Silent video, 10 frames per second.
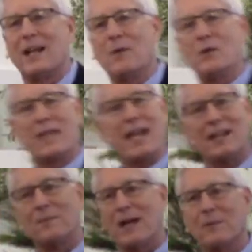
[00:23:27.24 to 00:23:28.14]
I'm okay.
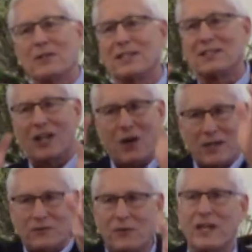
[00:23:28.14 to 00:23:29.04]
And the Bible says, No,
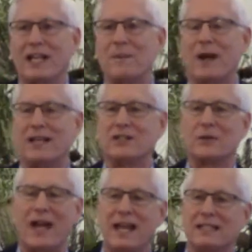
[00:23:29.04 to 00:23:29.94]
it's freely by His
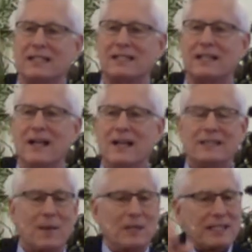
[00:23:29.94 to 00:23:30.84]
grace.
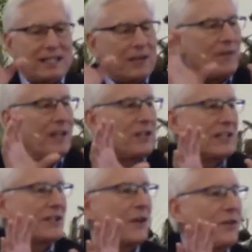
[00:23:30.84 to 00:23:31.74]
Someone says, If I
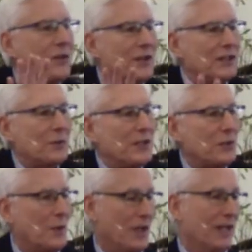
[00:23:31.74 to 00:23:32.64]
just go through this
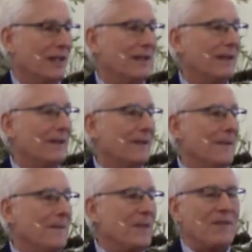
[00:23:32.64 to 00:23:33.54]
ritual,
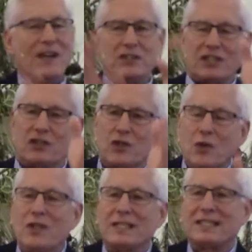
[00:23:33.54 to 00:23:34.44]
if I just
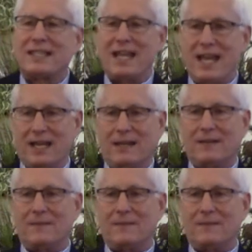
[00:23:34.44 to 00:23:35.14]
do this thing,